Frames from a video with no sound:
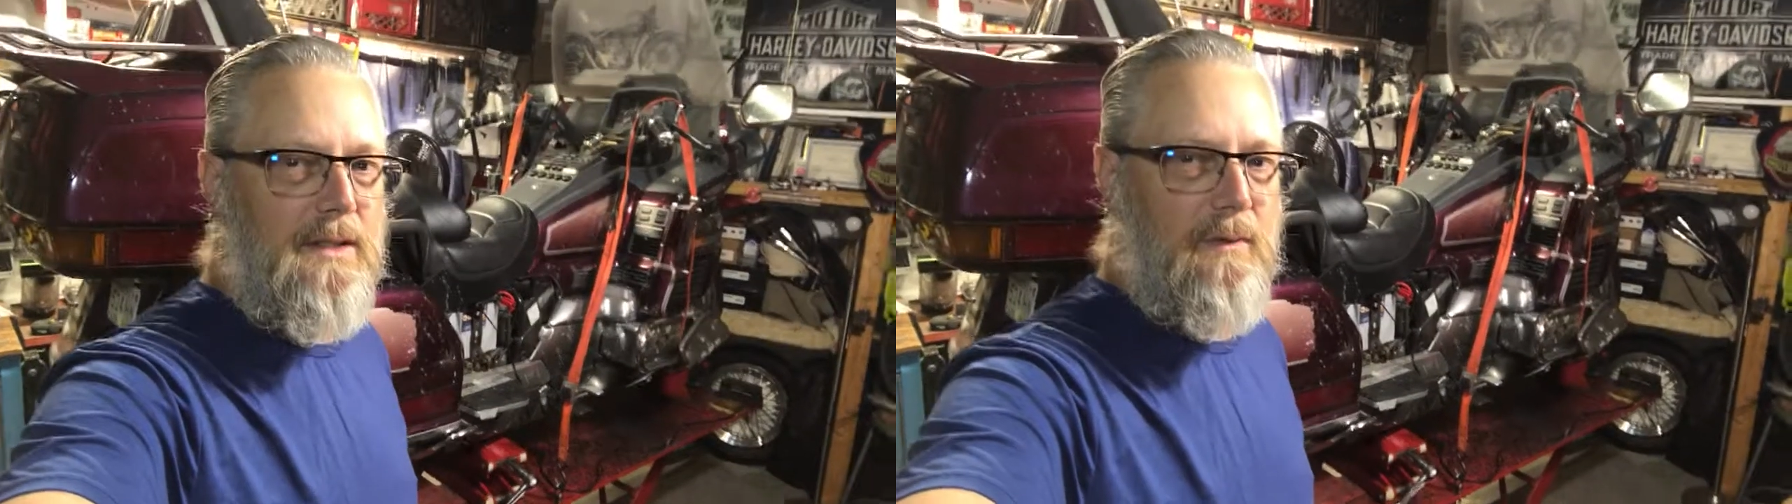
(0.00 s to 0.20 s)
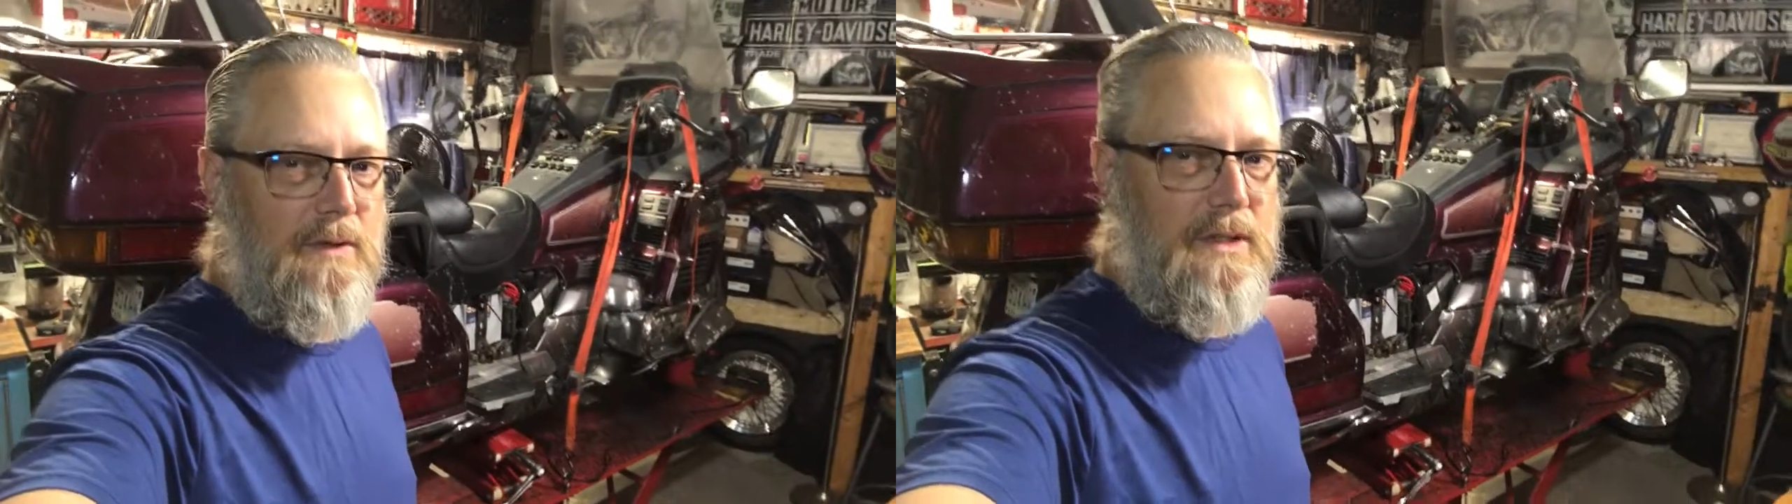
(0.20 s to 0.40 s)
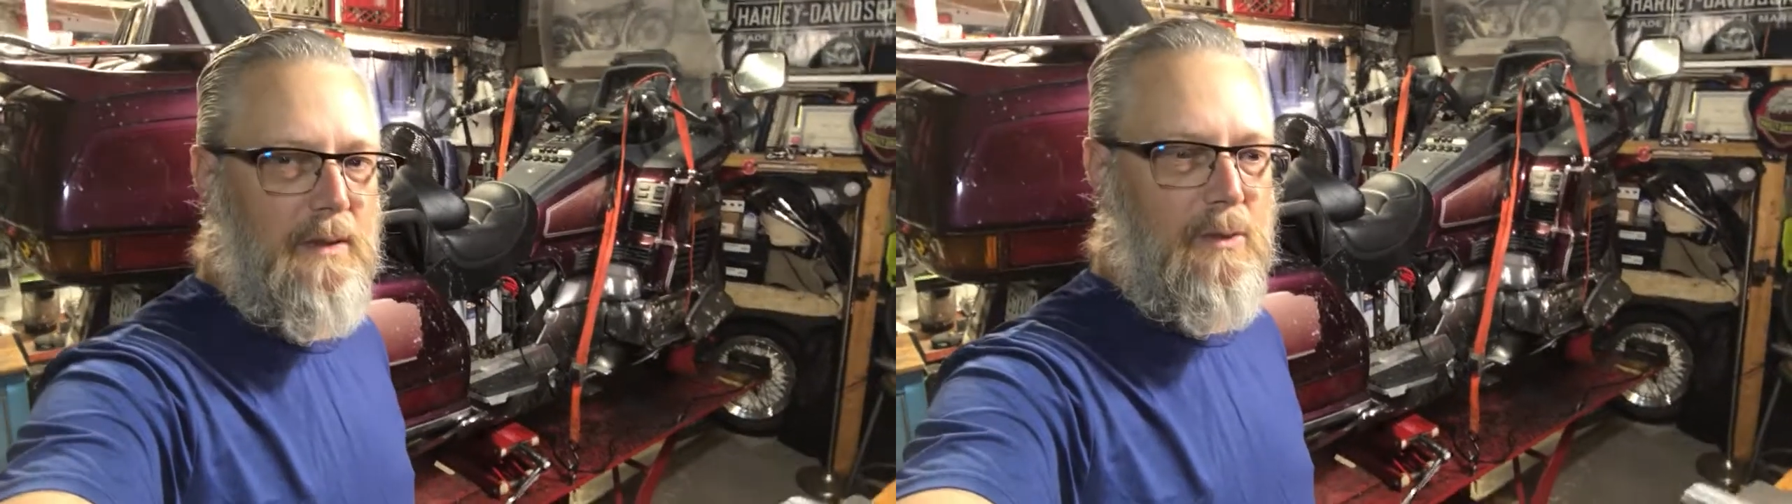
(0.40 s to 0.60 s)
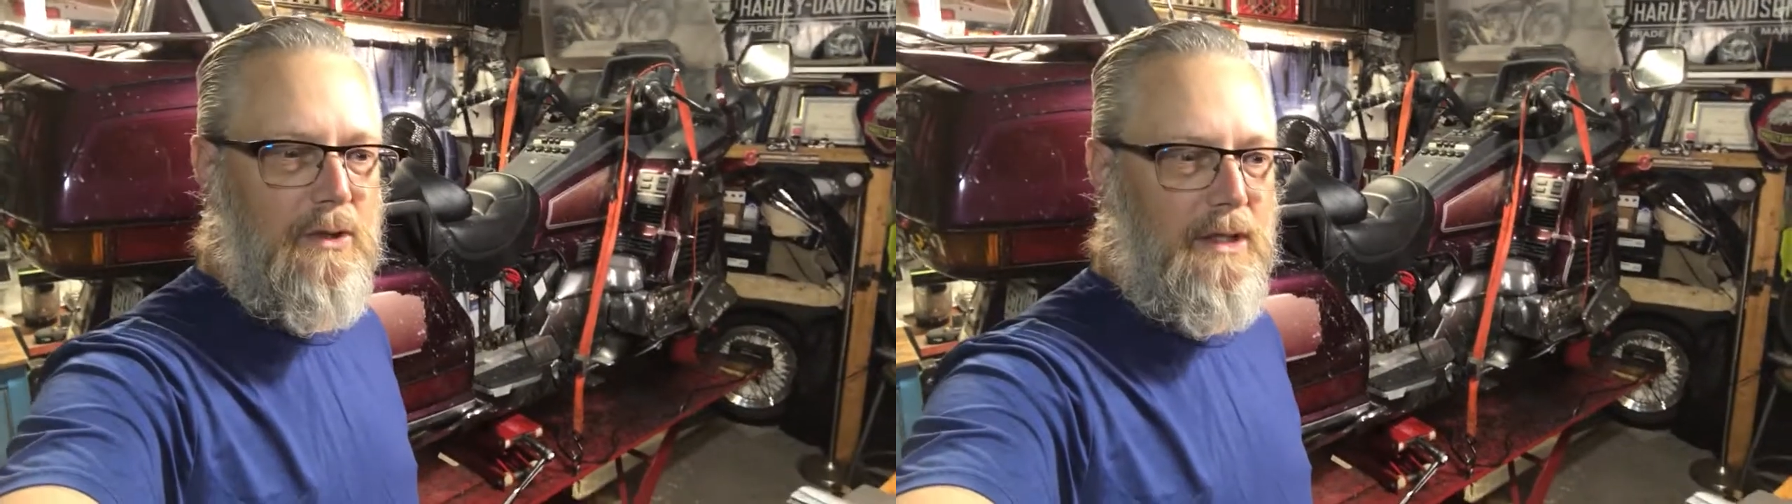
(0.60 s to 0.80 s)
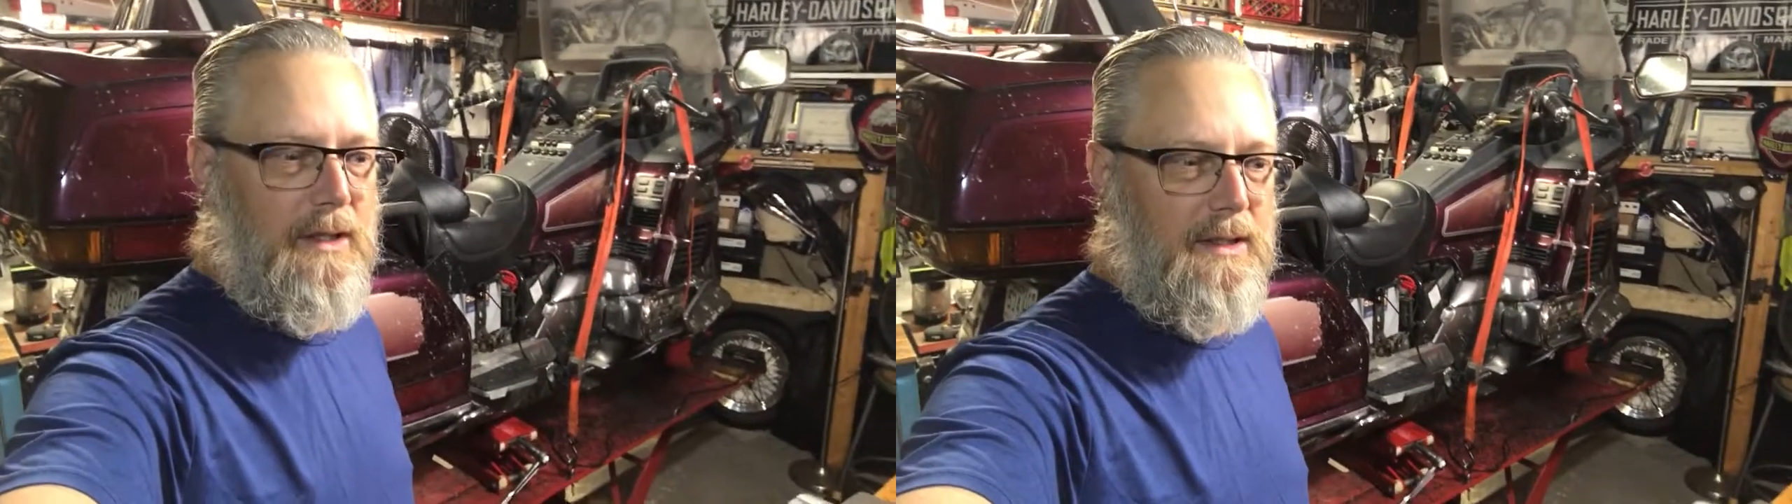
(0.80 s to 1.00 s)
and was able to
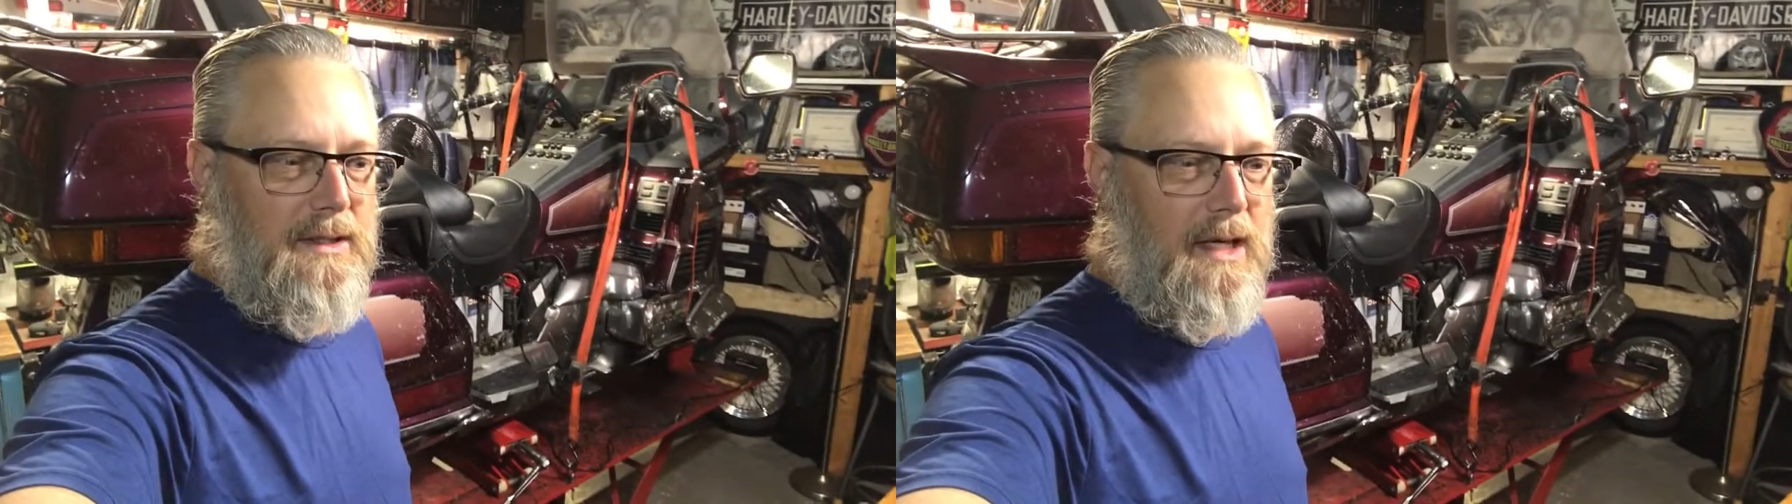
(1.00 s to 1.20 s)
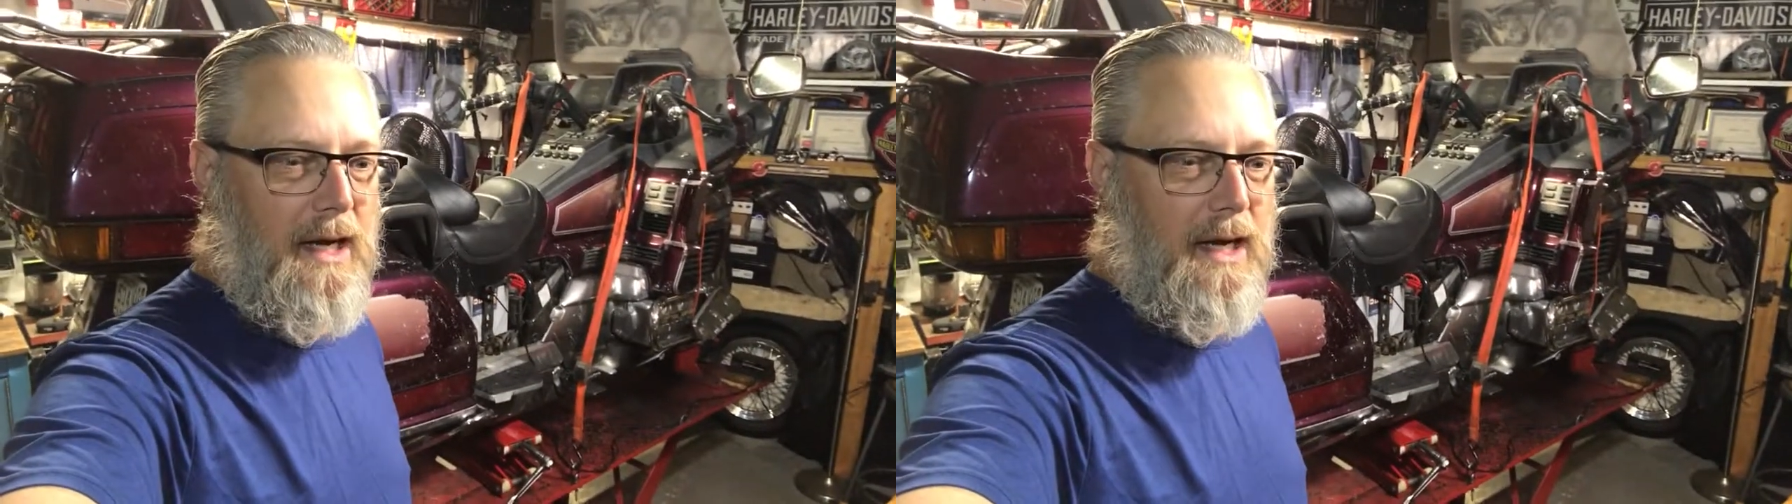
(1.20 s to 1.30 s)
get it to